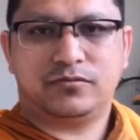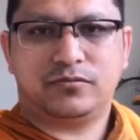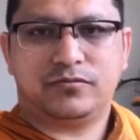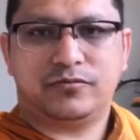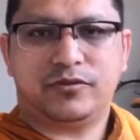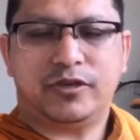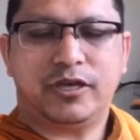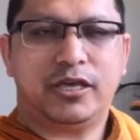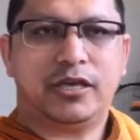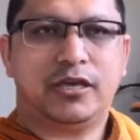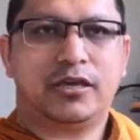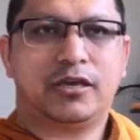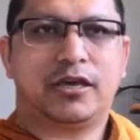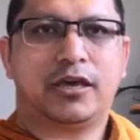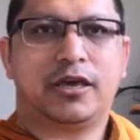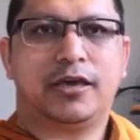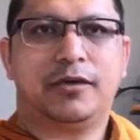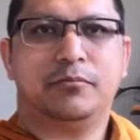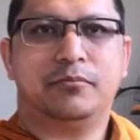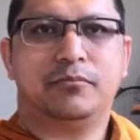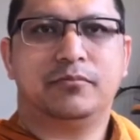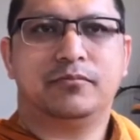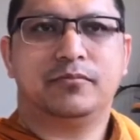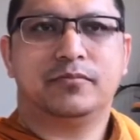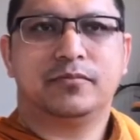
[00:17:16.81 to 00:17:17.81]
We
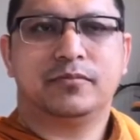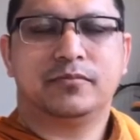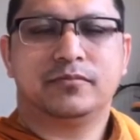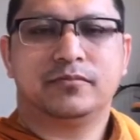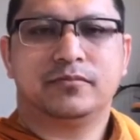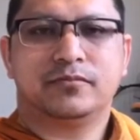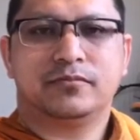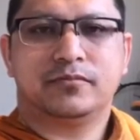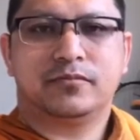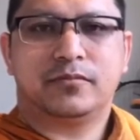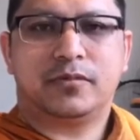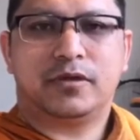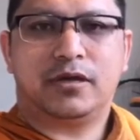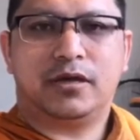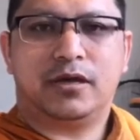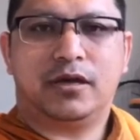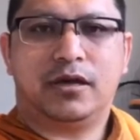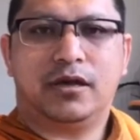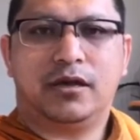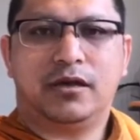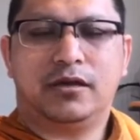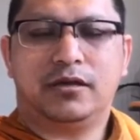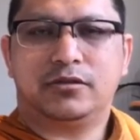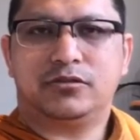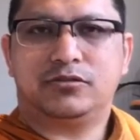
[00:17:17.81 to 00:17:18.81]
came
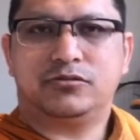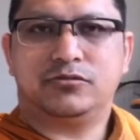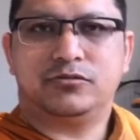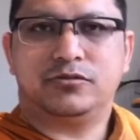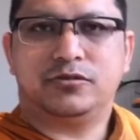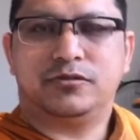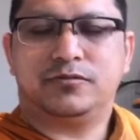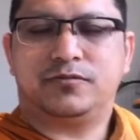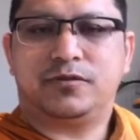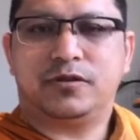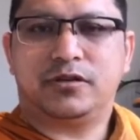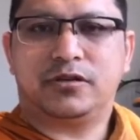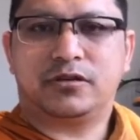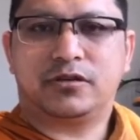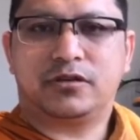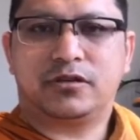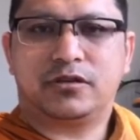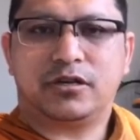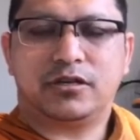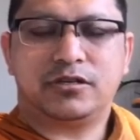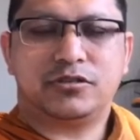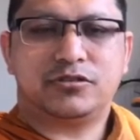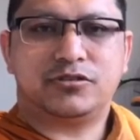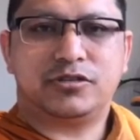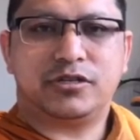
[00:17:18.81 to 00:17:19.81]
to different
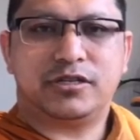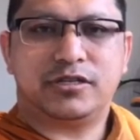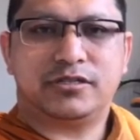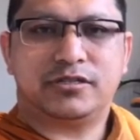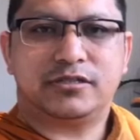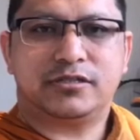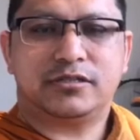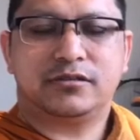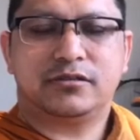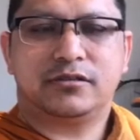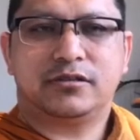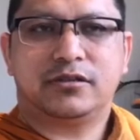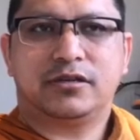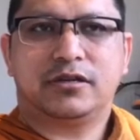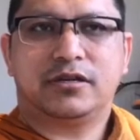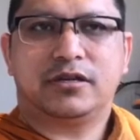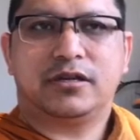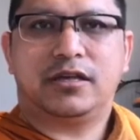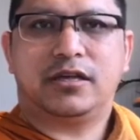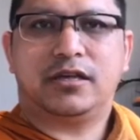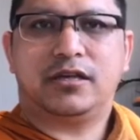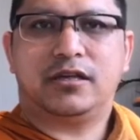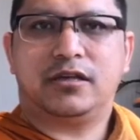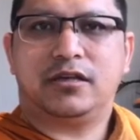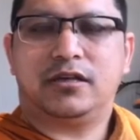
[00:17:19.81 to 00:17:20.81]
countries
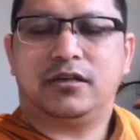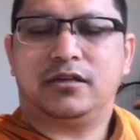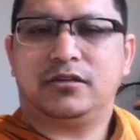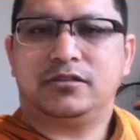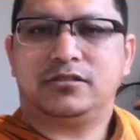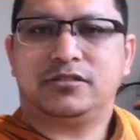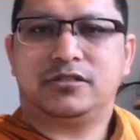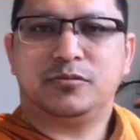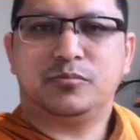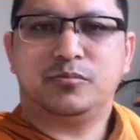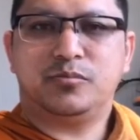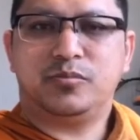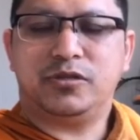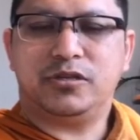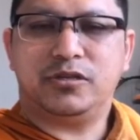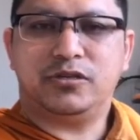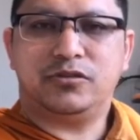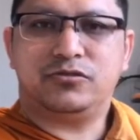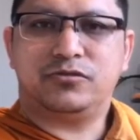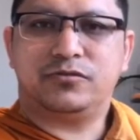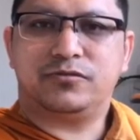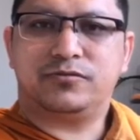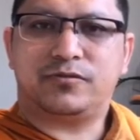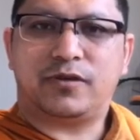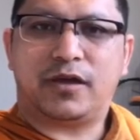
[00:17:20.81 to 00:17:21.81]
simply
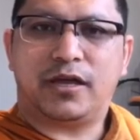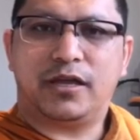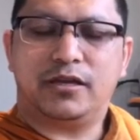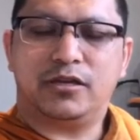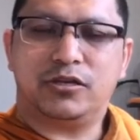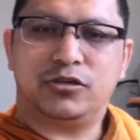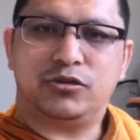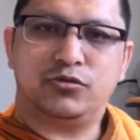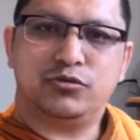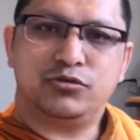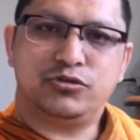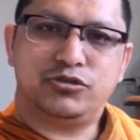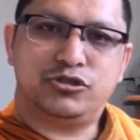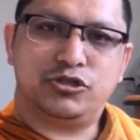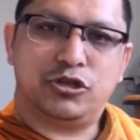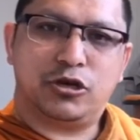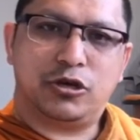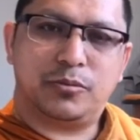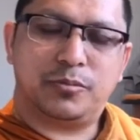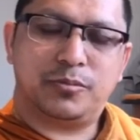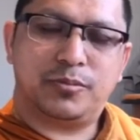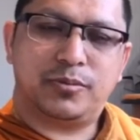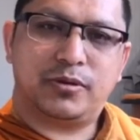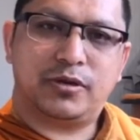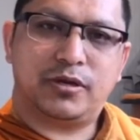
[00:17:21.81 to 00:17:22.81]
to find a good
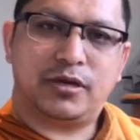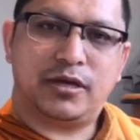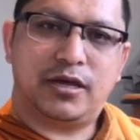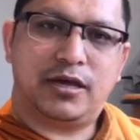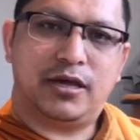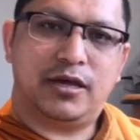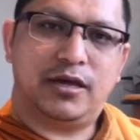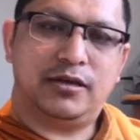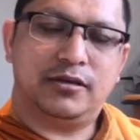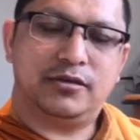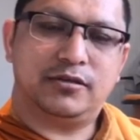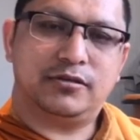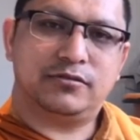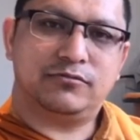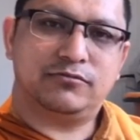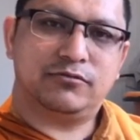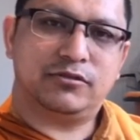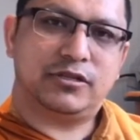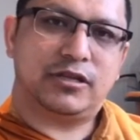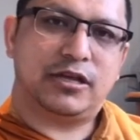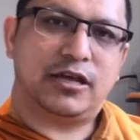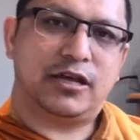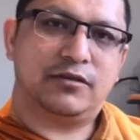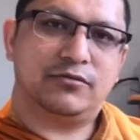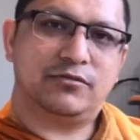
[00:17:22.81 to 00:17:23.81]
job, and
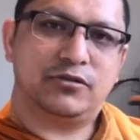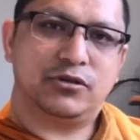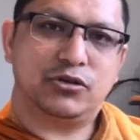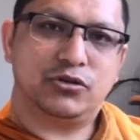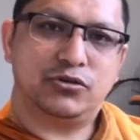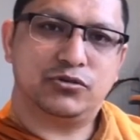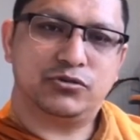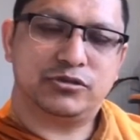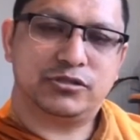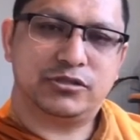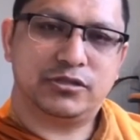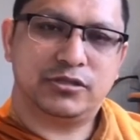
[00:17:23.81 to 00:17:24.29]
we'll have a good